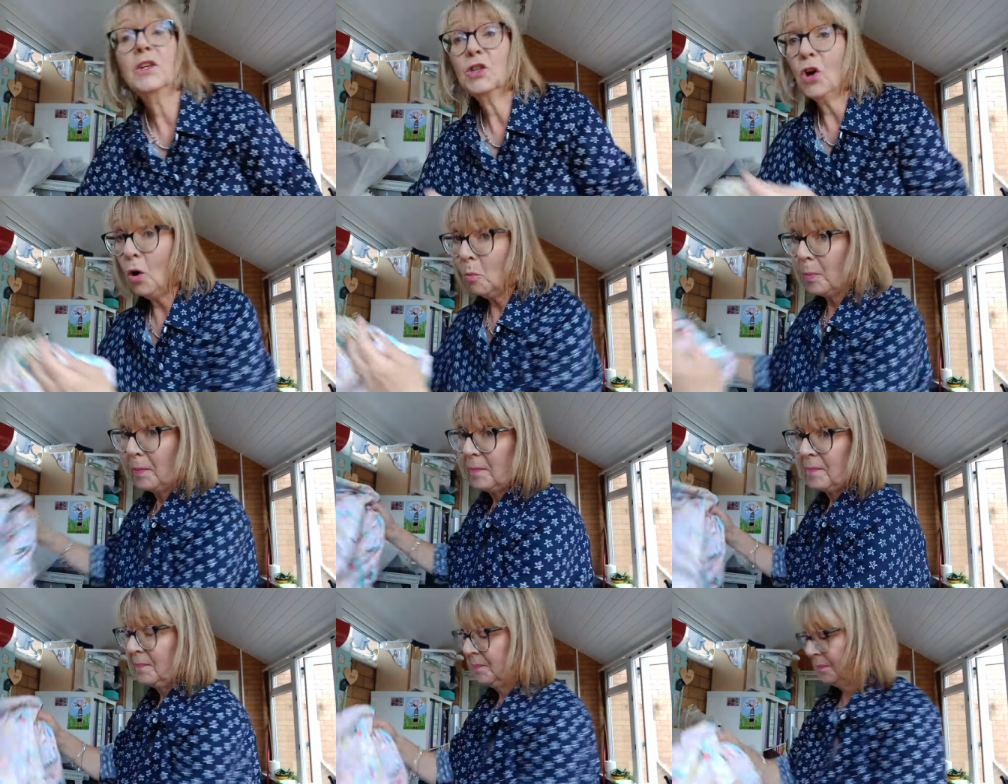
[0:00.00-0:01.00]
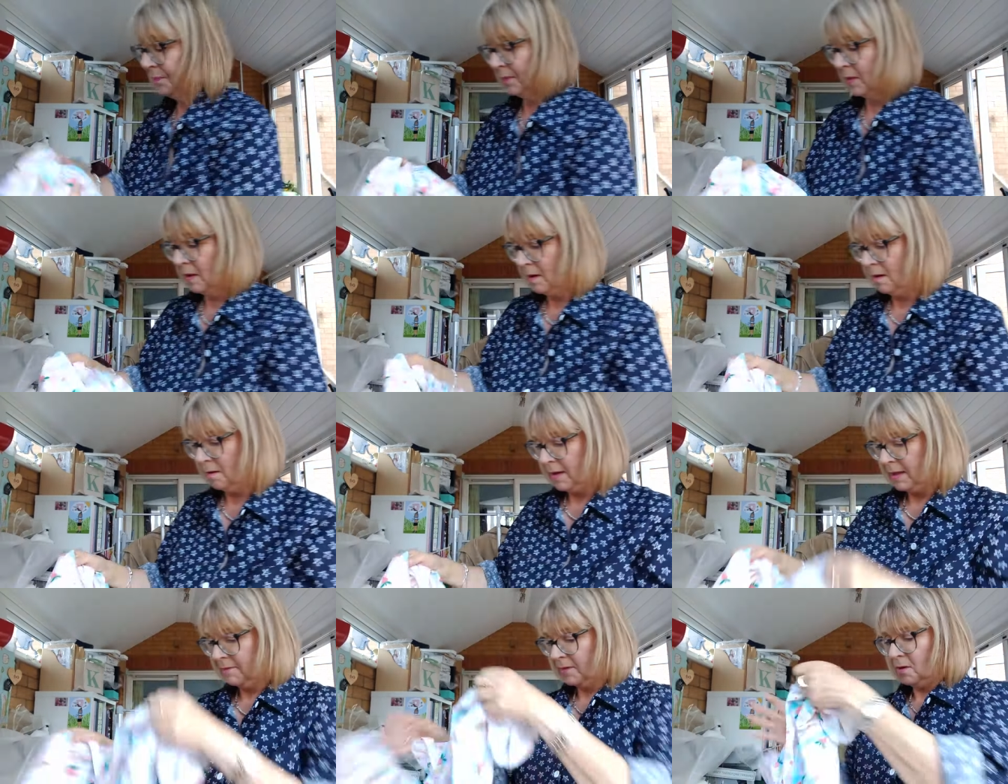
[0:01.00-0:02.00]
top,
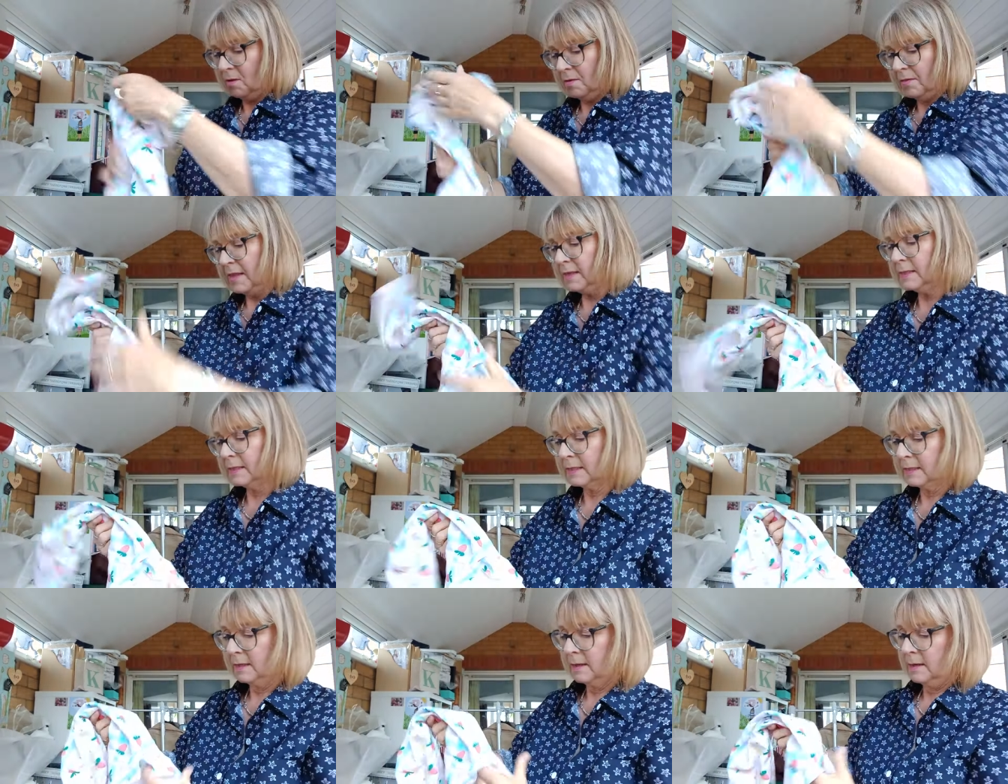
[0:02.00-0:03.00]
I've got this.